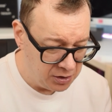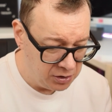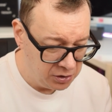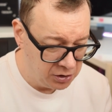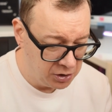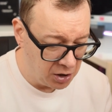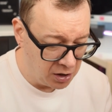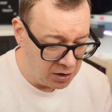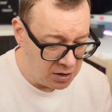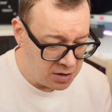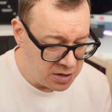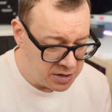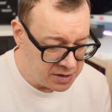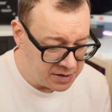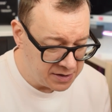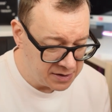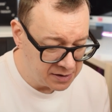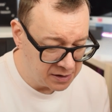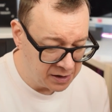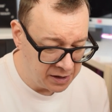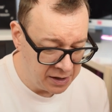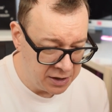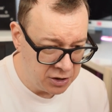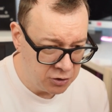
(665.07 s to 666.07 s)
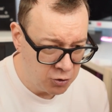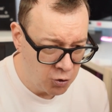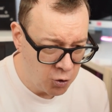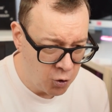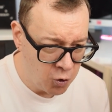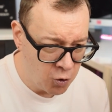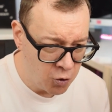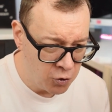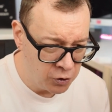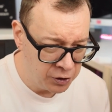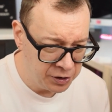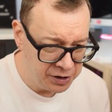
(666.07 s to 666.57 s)
dollar sign
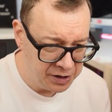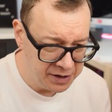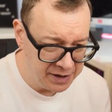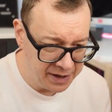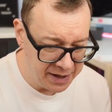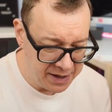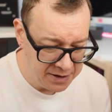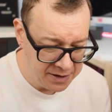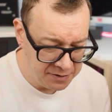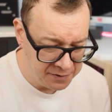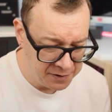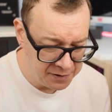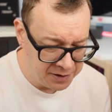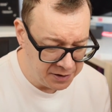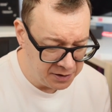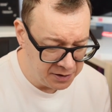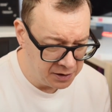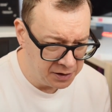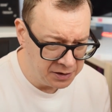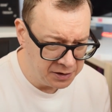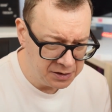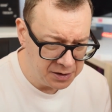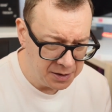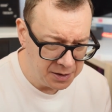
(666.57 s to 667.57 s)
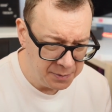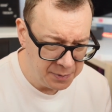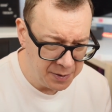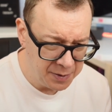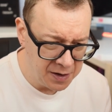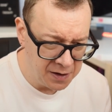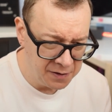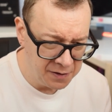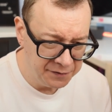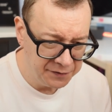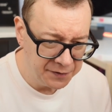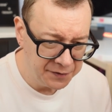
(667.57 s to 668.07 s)
coordinator dot
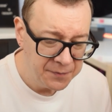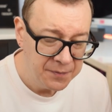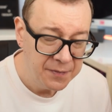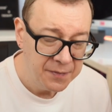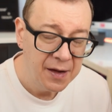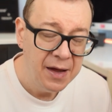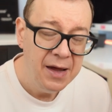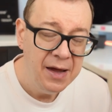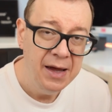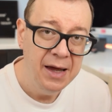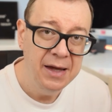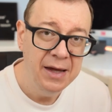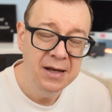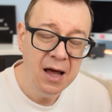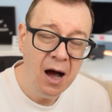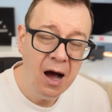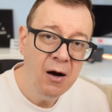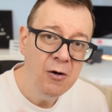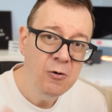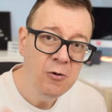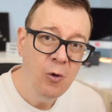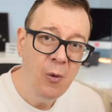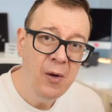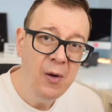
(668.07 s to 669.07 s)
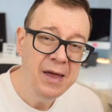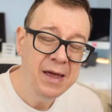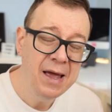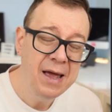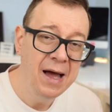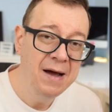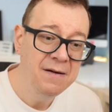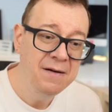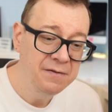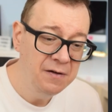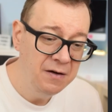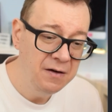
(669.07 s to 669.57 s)
path. And now we
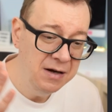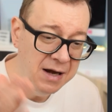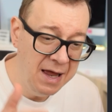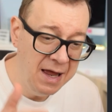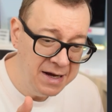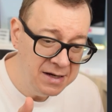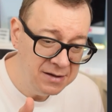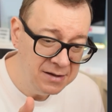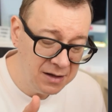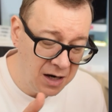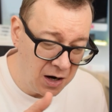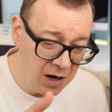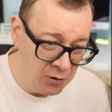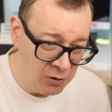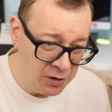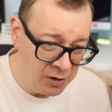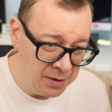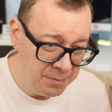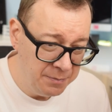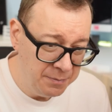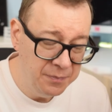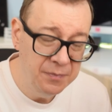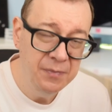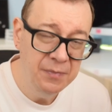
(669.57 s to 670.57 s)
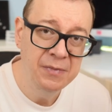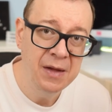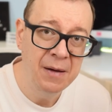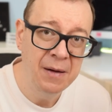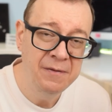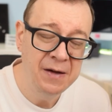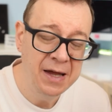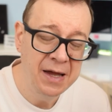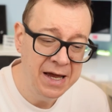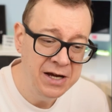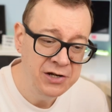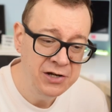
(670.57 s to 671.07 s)
have linked our
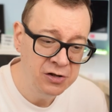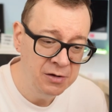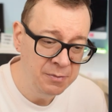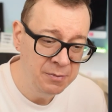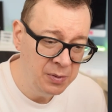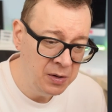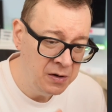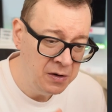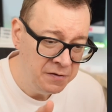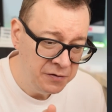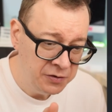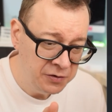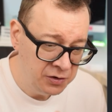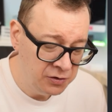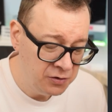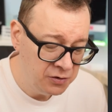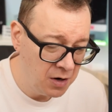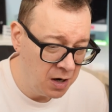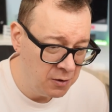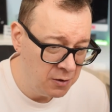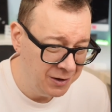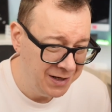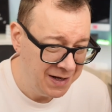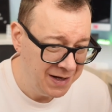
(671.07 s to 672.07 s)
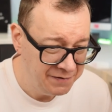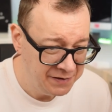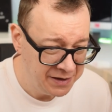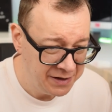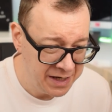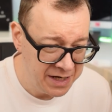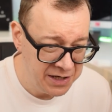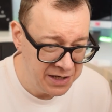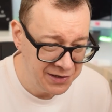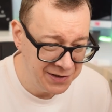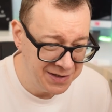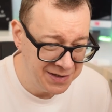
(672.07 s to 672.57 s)
navigation path to our
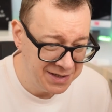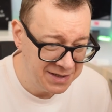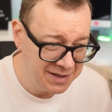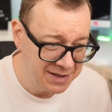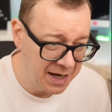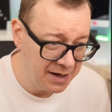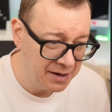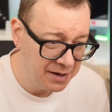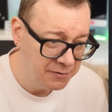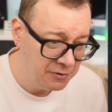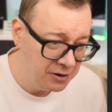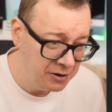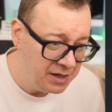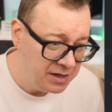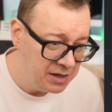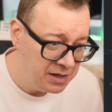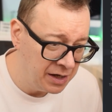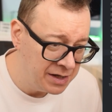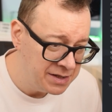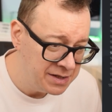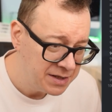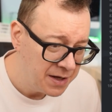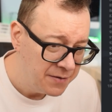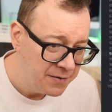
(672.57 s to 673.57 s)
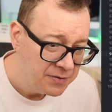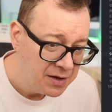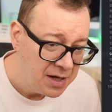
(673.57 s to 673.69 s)
navigation stack. Really nice.